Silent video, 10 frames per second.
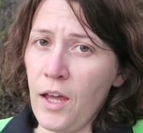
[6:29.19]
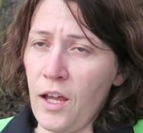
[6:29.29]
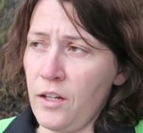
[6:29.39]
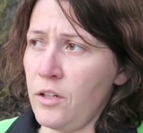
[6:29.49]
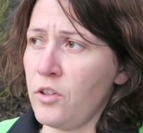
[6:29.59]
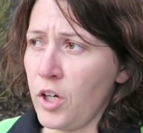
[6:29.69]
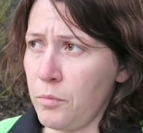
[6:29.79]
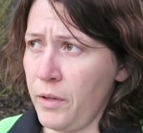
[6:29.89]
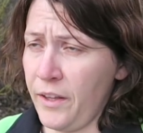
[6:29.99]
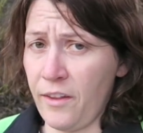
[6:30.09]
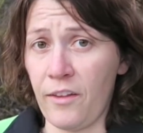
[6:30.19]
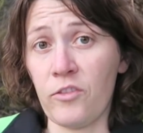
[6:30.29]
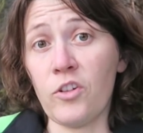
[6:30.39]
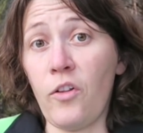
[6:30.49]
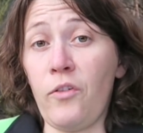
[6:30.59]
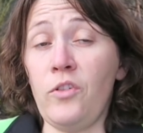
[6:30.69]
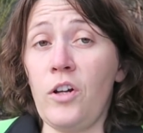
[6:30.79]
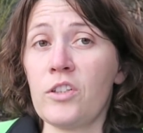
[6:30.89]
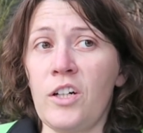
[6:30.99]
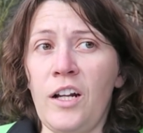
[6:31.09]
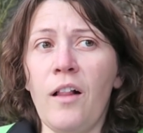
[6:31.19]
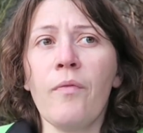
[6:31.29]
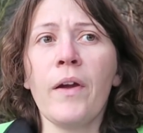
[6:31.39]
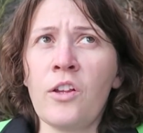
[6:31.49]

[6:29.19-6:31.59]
and dark places, and they're also nocturnal.